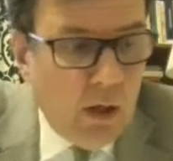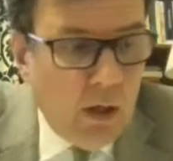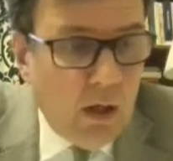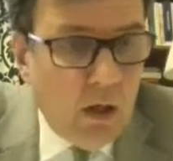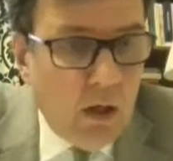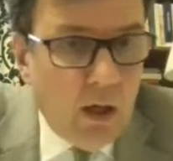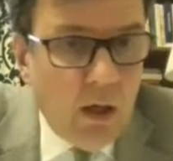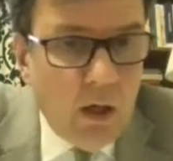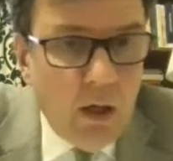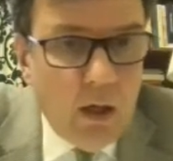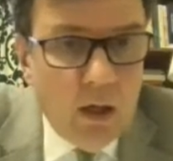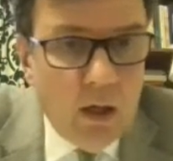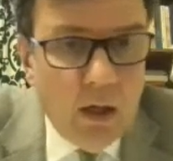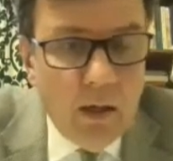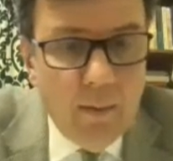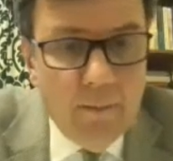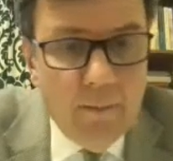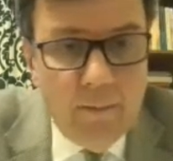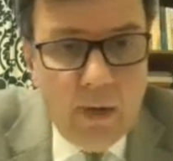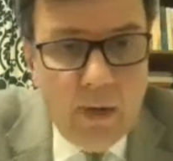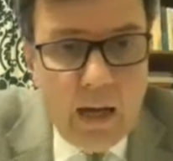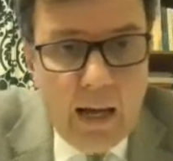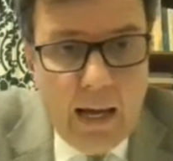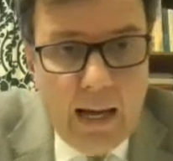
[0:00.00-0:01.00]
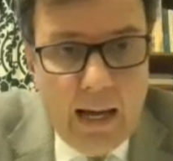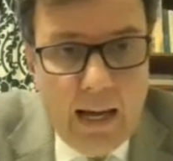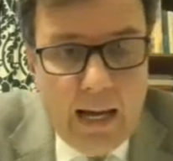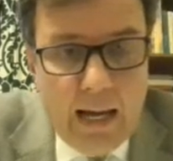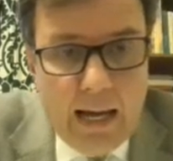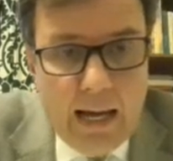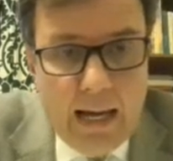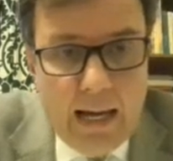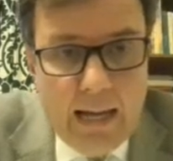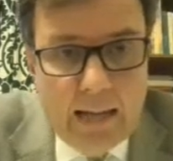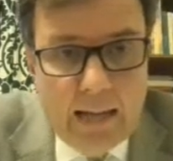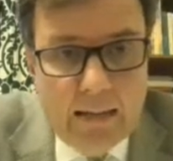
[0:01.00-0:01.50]
I
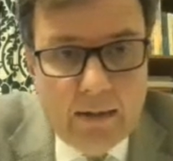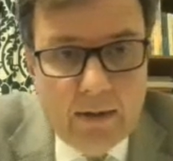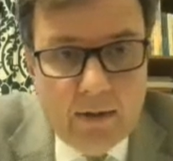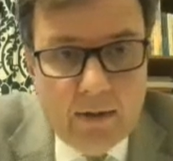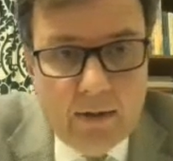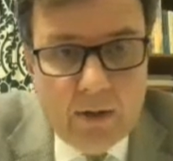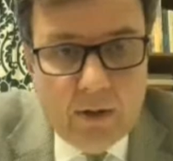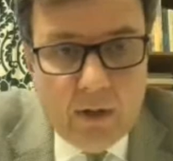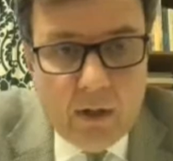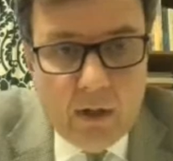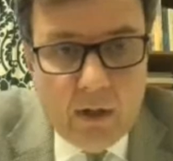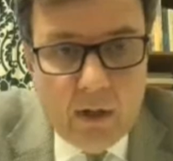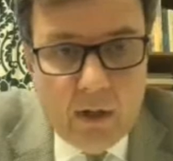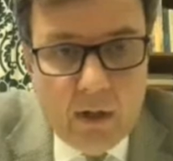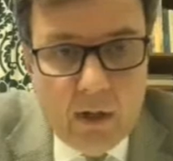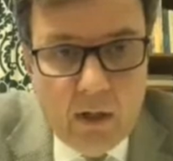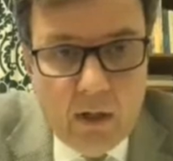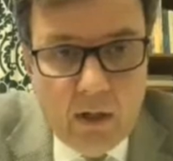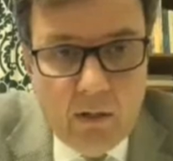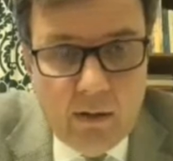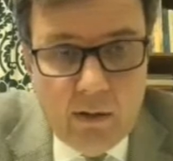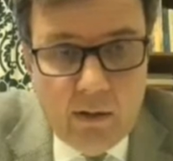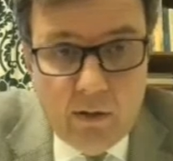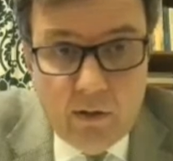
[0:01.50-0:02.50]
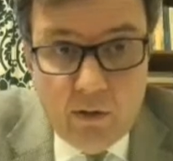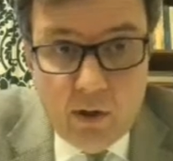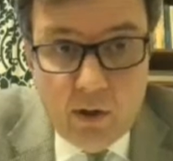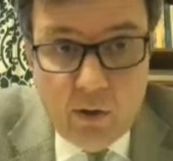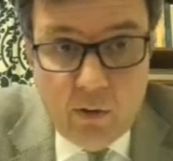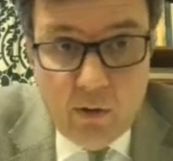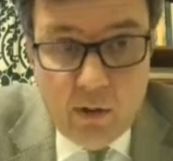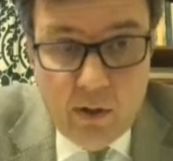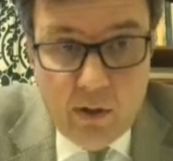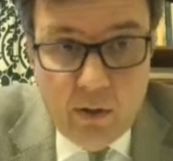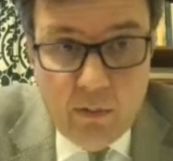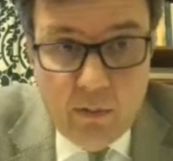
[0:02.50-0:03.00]
think there's a
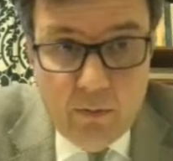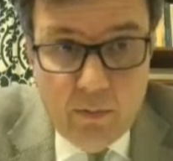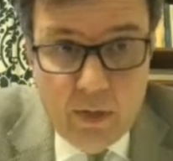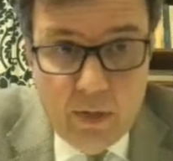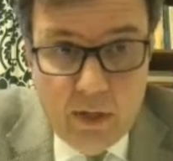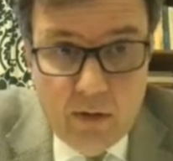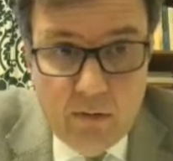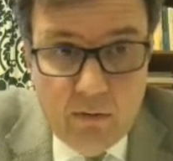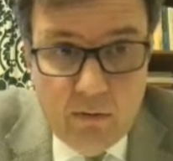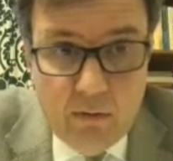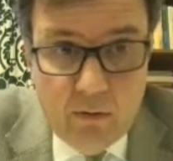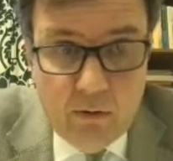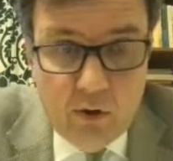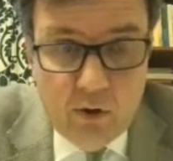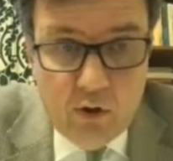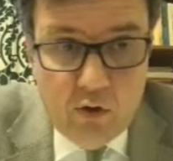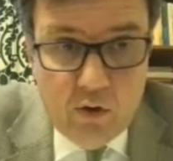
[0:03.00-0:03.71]
critical minerals